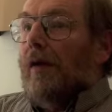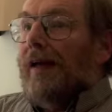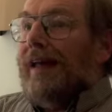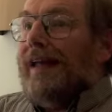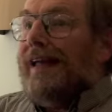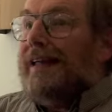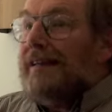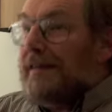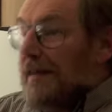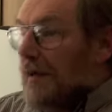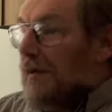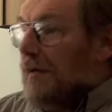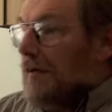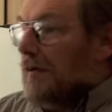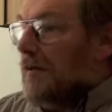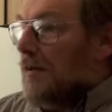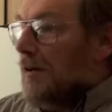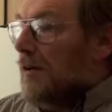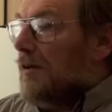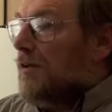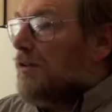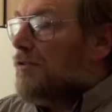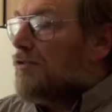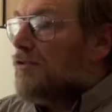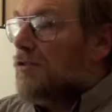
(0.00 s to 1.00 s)
He
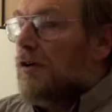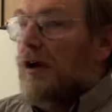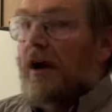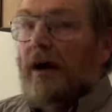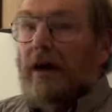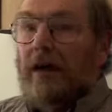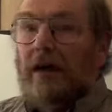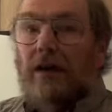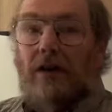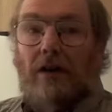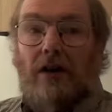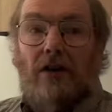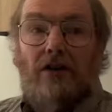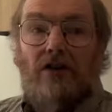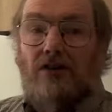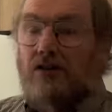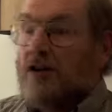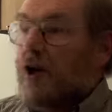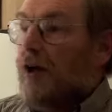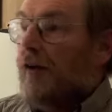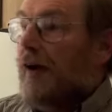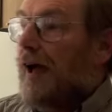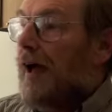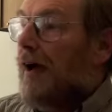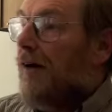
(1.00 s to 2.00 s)
didn't try and
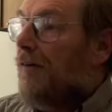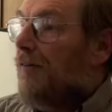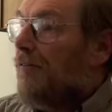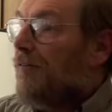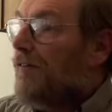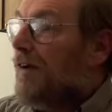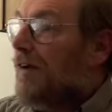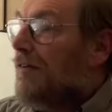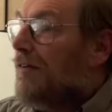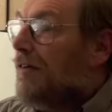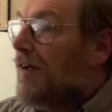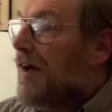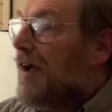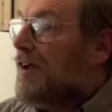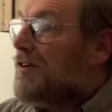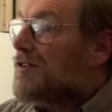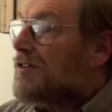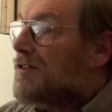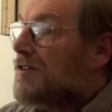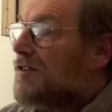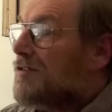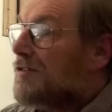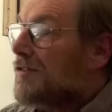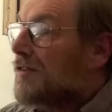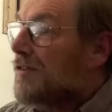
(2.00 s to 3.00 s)
show how
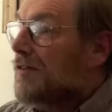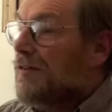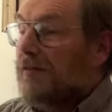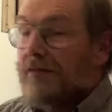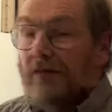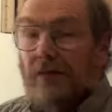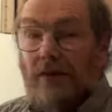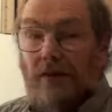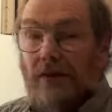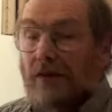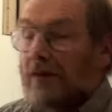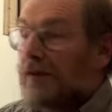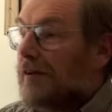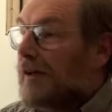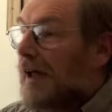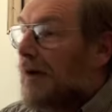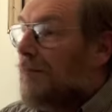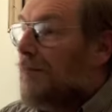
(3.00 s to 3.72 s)
variations could